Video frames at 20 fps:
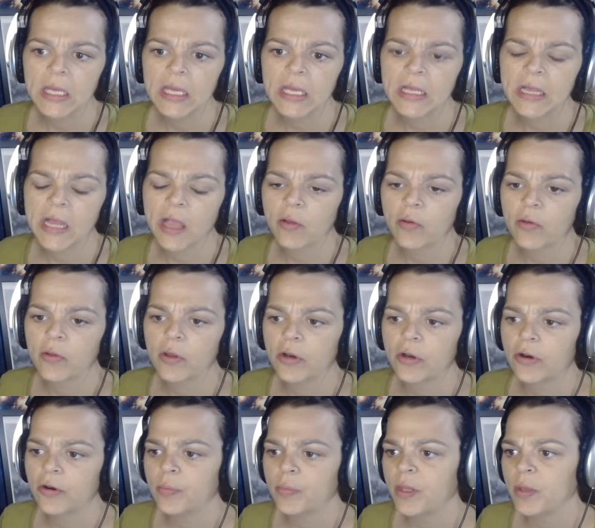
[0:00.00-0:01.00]
and now that there
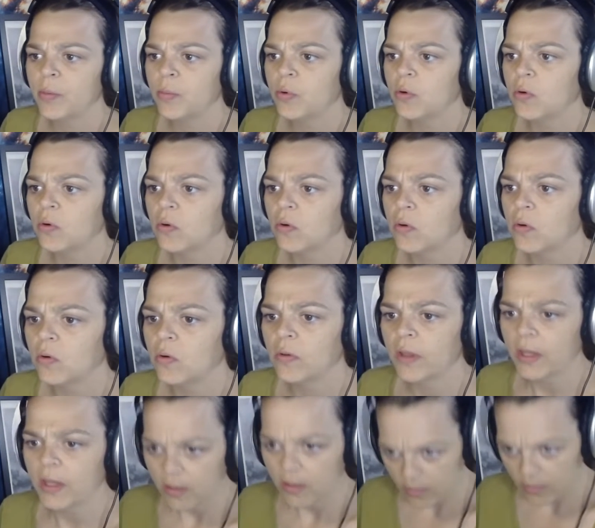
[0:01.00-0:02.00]
are people
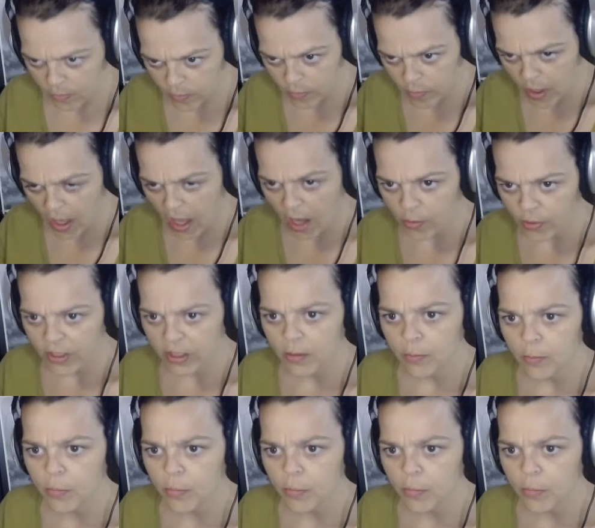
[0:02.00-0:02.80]
bowing,